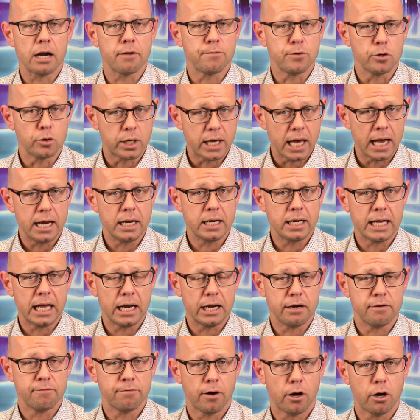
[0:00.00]
If you're keen to get
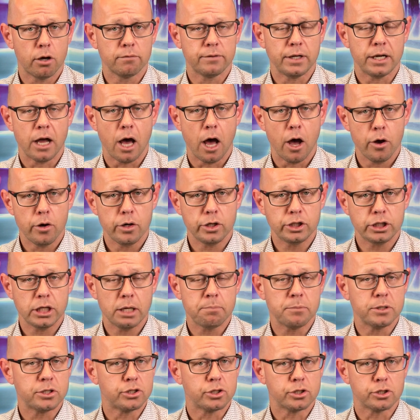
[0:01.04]
involved in
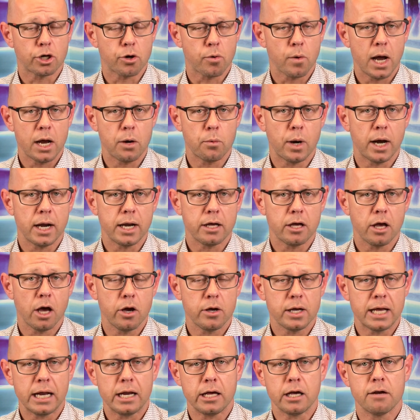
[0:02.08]
ownership, this is a great way to go,
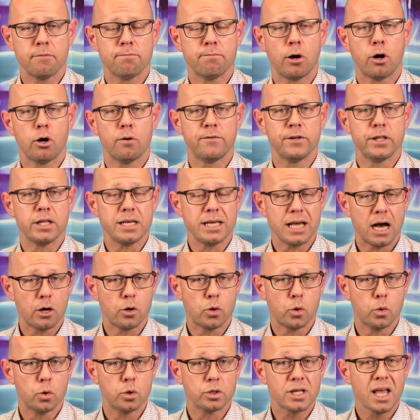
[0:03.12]
getting involved with a young
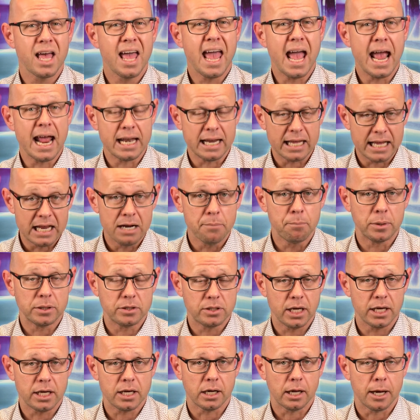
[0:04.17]
horse, and in
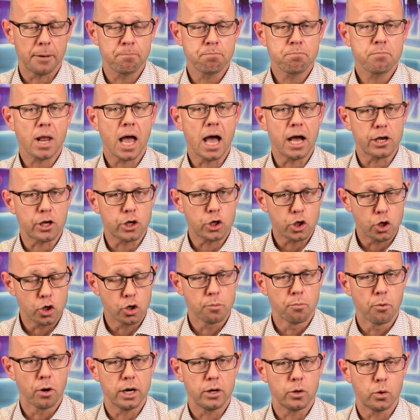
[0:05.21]
particular, a
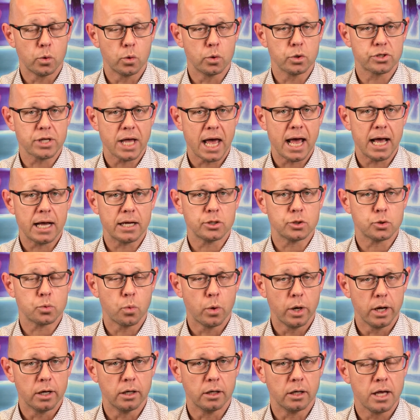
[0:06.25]
Q-bred horse as
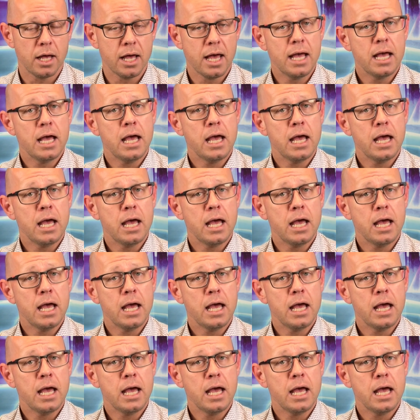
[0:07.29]
well.